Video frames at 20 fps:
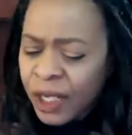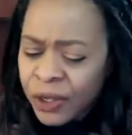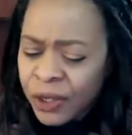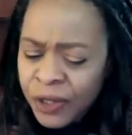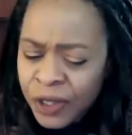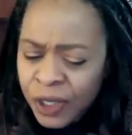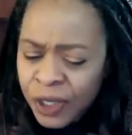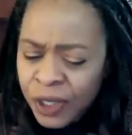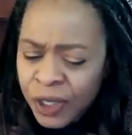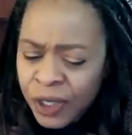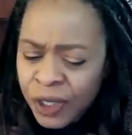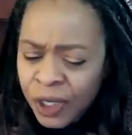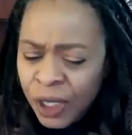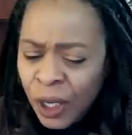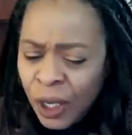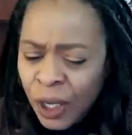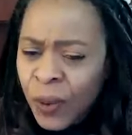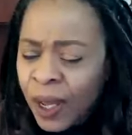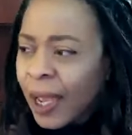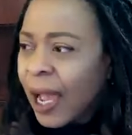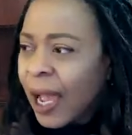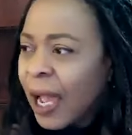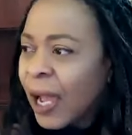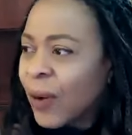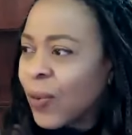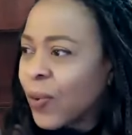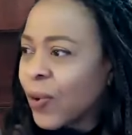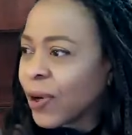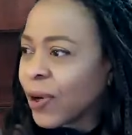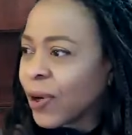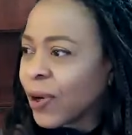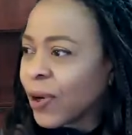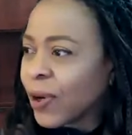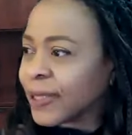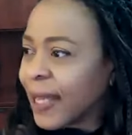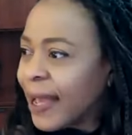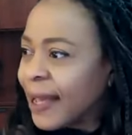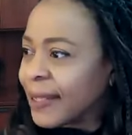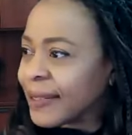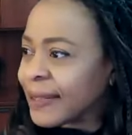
Years ago, I worked